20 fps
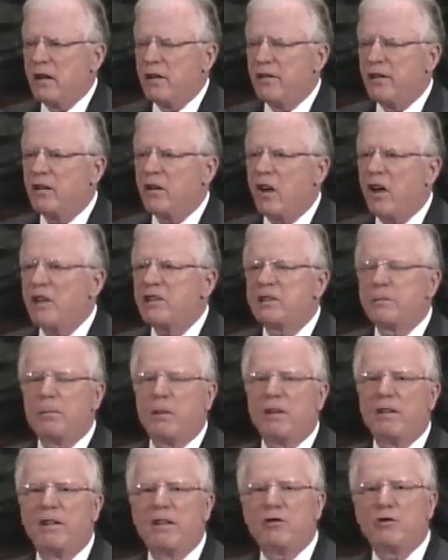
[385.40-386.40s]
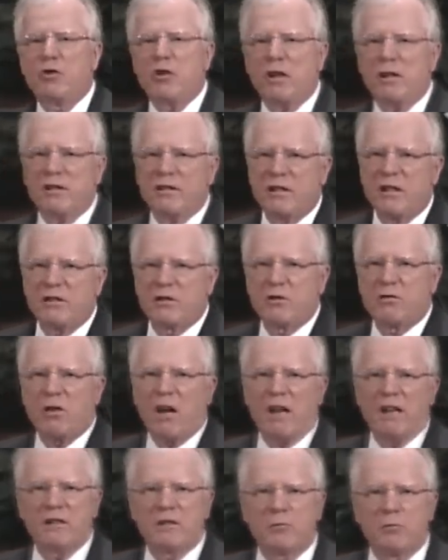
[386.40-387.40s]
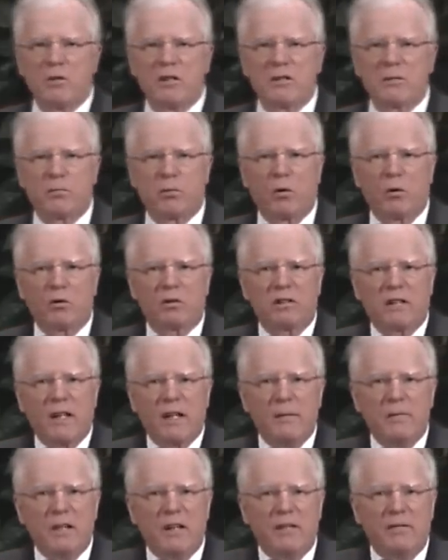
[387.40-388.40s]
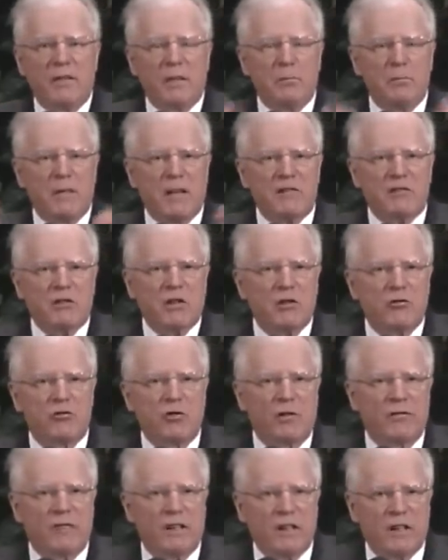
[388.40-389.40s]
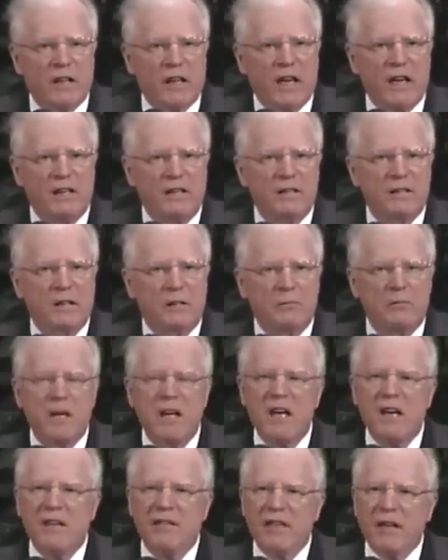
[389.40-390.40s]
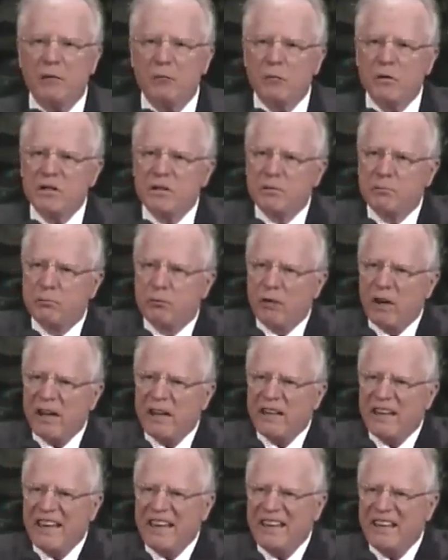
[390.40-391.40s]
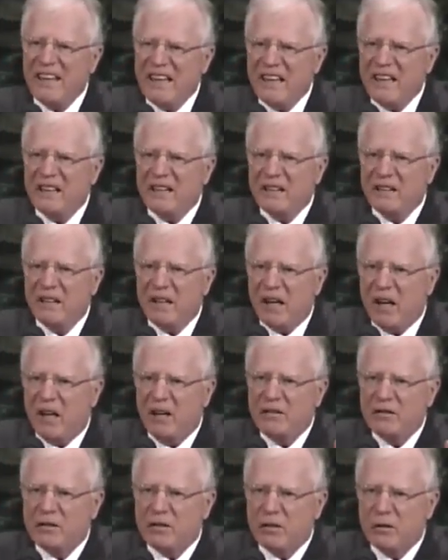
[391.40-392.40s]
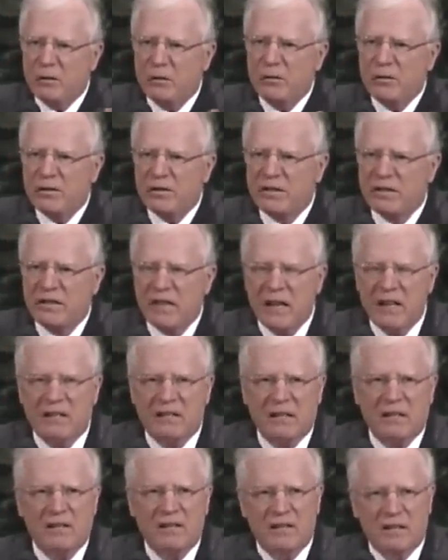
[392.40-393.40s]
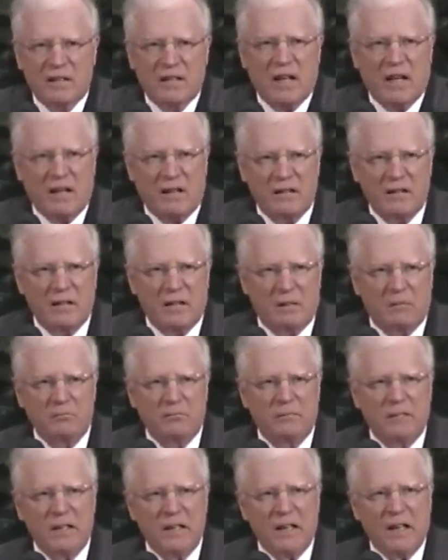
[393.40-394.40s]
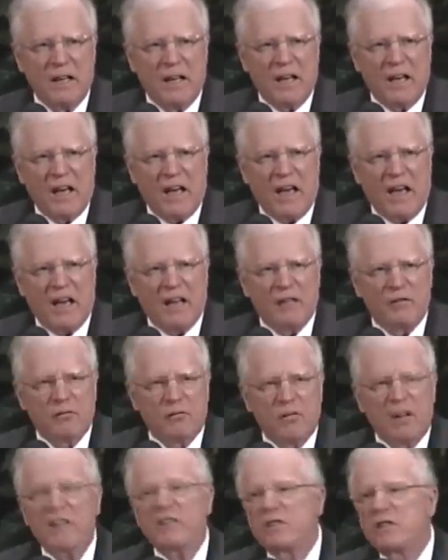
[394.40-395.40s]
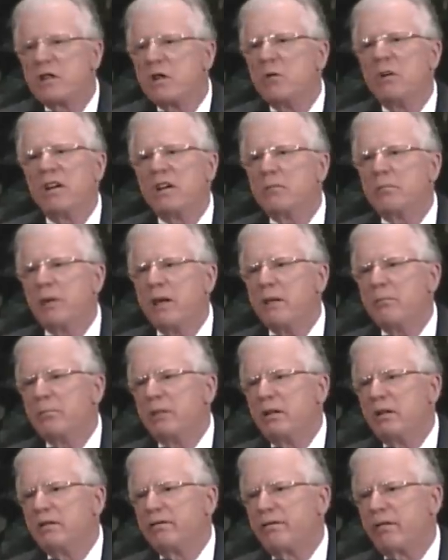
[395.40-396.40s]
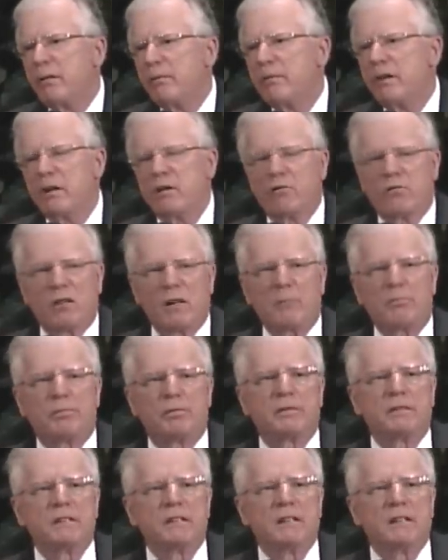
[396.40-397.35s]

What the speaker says: The gospel that Jesus Christ was proclaiming, the message of the kingdom that was breaking in onto Satan's kingdom and rescuing people from the grip